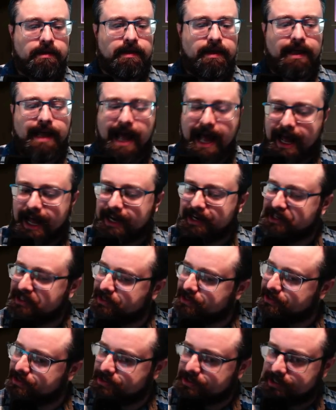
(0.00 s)
That
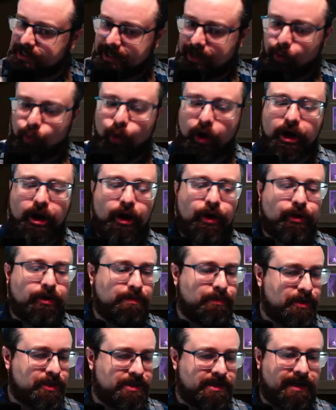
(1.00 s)
is
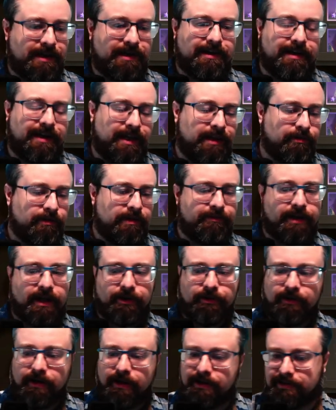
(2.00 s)
100% an A3
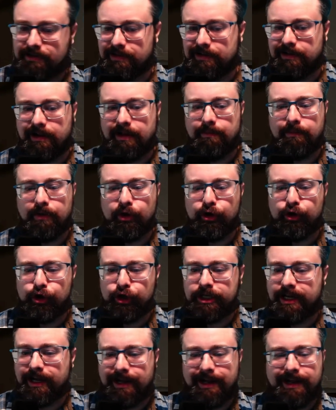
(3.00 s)
Valderon.
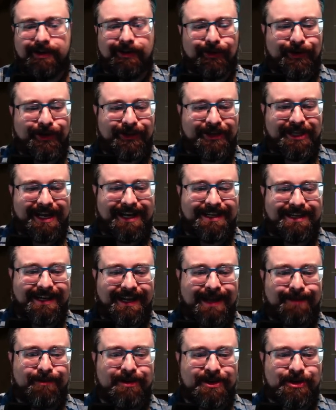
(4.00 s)
Good God, look at that
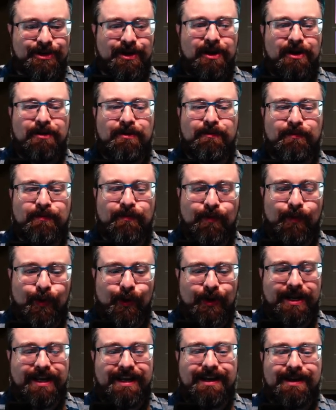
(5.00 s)
damage.
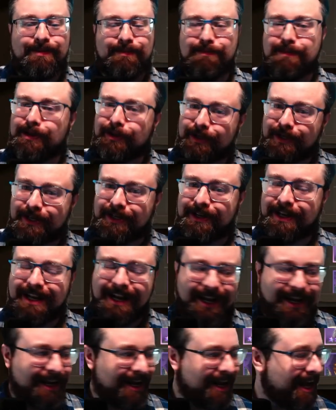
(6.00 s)
40 million
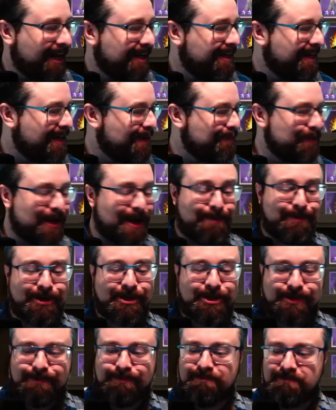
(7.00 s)
goddamn
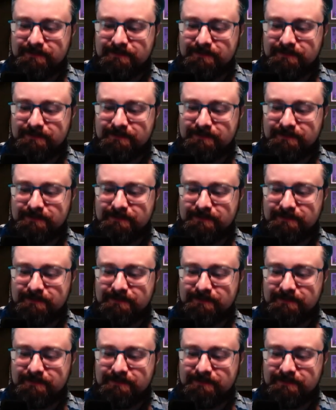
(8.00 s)
damage.